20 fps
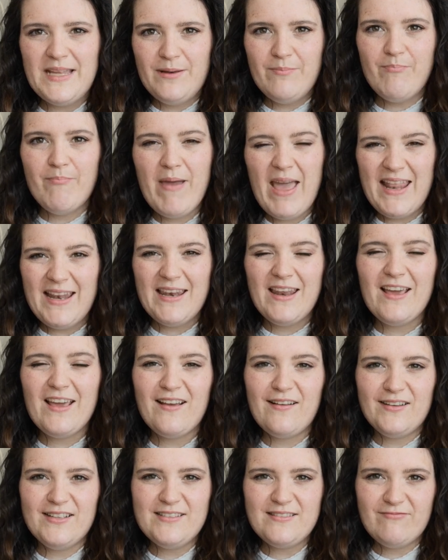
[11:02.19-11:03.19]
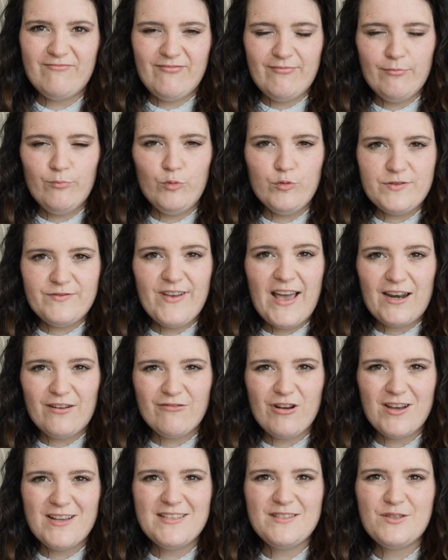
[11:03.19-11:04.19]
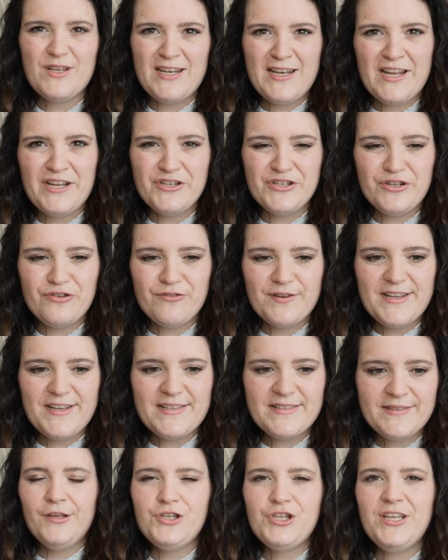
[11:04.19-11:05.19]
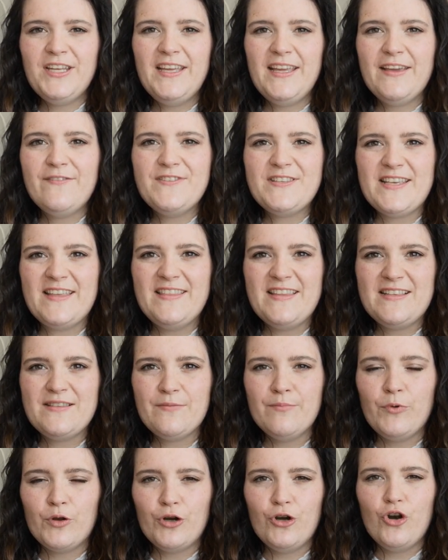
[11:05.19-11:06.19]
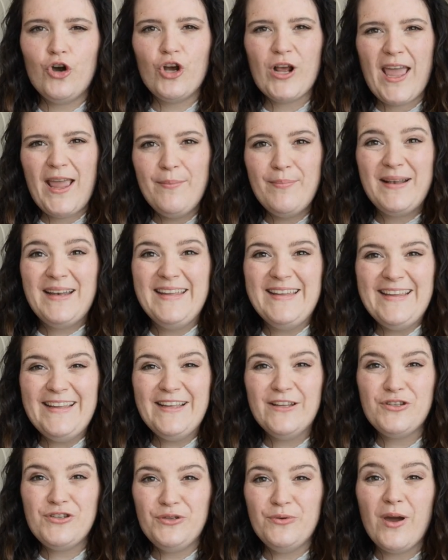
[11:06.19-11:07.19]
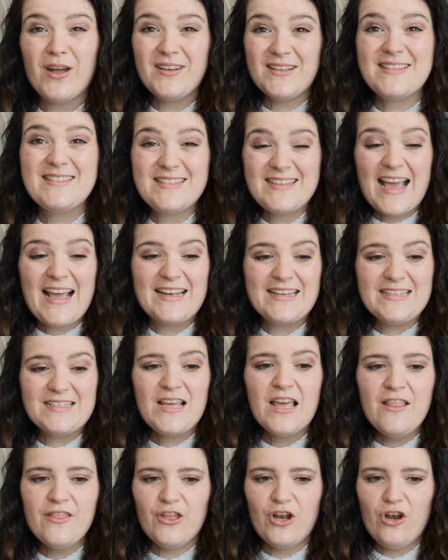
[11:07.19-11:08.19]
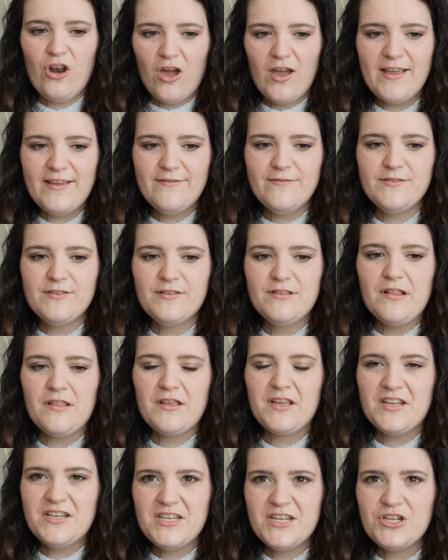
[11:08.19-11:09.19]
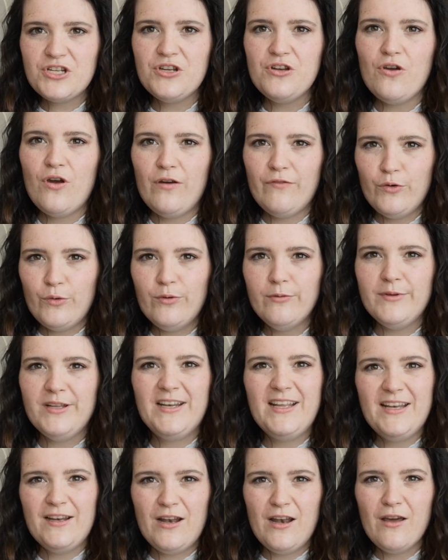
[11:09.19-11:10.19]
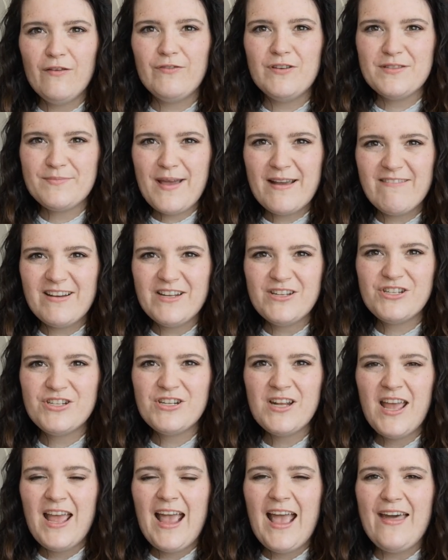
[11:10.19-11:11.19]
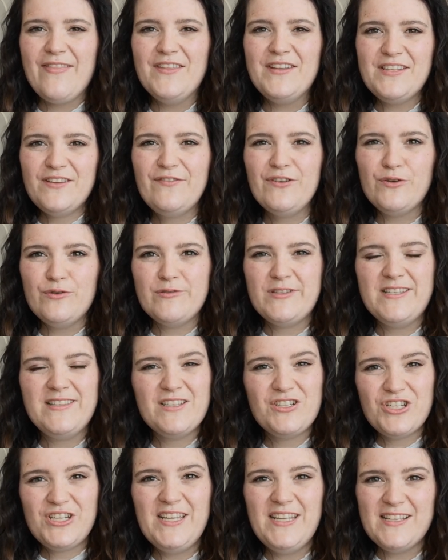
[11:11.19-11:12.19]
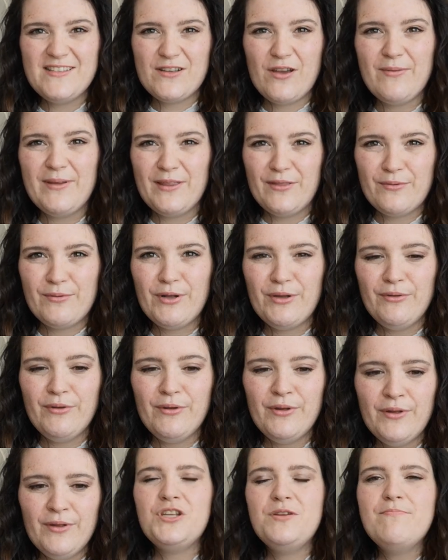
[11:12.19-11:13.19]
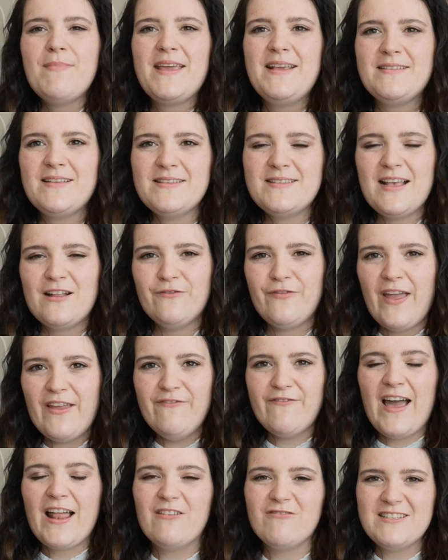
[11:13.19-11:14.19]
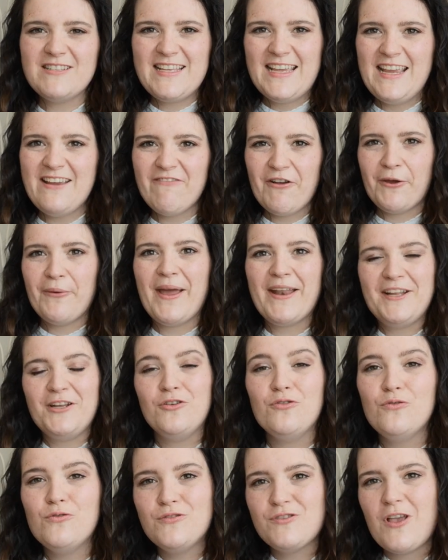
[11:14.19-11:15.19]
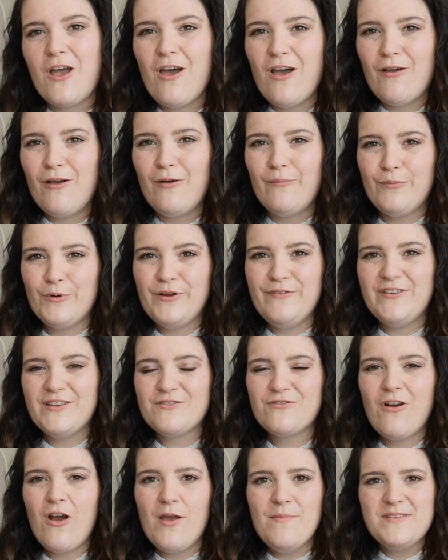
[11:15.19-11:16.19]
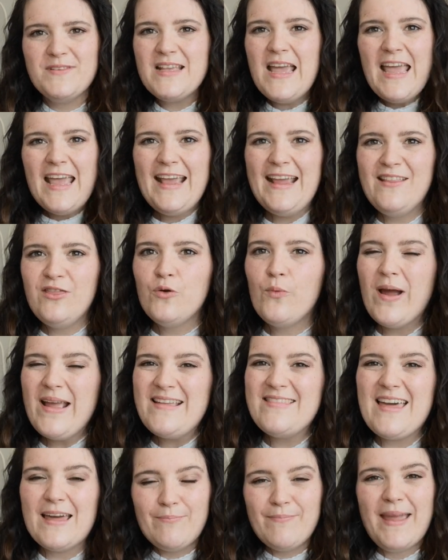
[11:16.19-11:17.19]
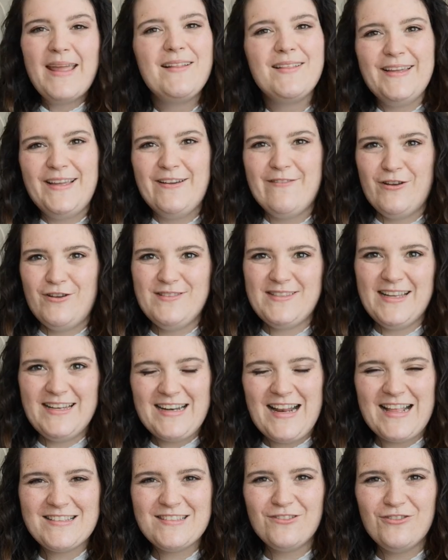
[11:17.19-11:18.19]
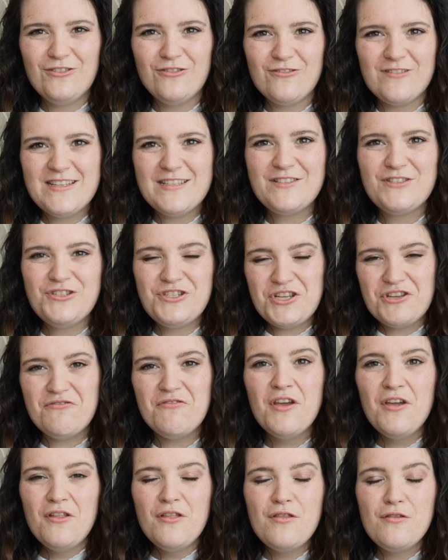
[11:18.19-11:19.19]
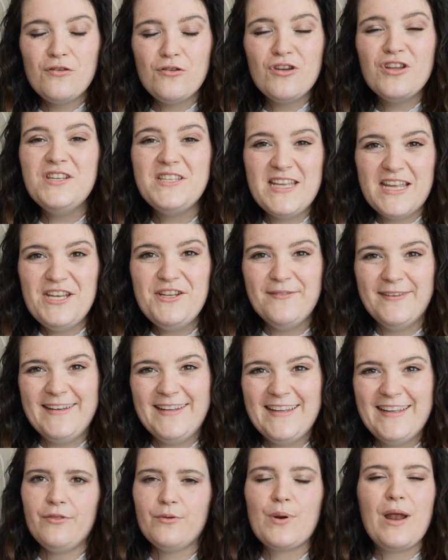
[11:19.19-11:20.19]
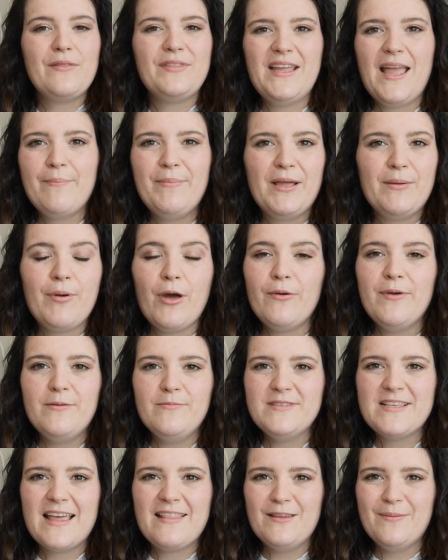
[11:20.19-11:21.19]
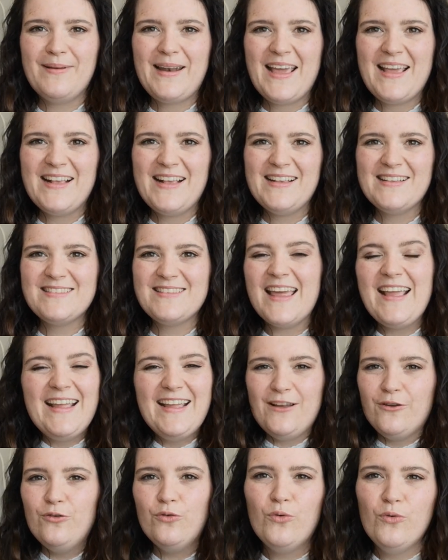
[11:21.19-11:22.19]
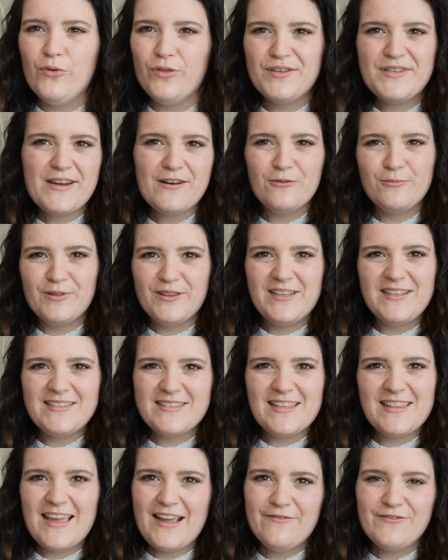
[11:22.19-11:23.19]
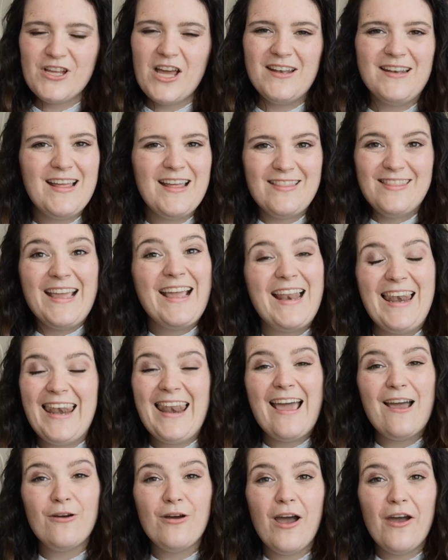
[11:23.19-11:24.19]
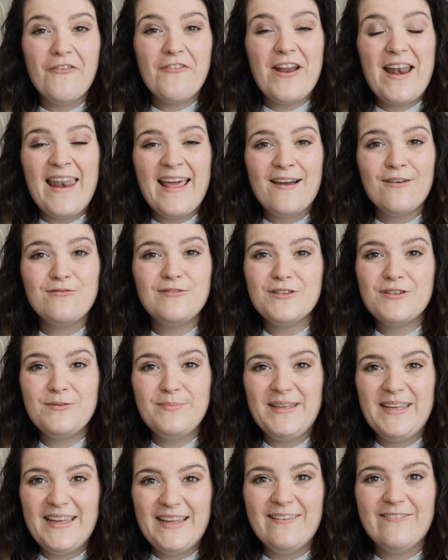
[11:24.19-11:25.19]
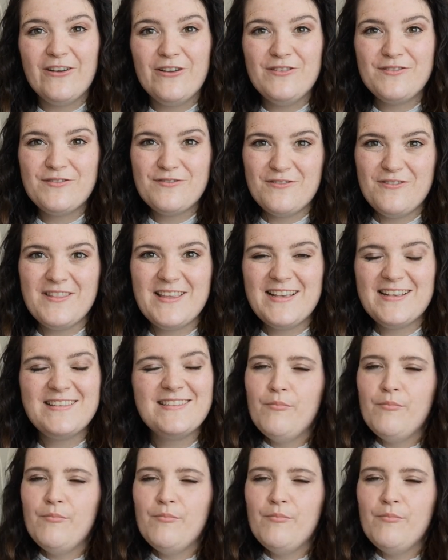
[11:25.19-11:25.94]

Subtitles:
in men was valorized in ancient Greece. She gives in this monologue a plea to understand the condition of a woman in a loveless marriage and the difficulty that she is going through. She makes herself a valorous hero and ignores her previous crimes in the way that male heroes in classical Greece do continually throughout the epic poems and the plays. They ignore the terrible things that they have done and they are allowed to be heroes through this.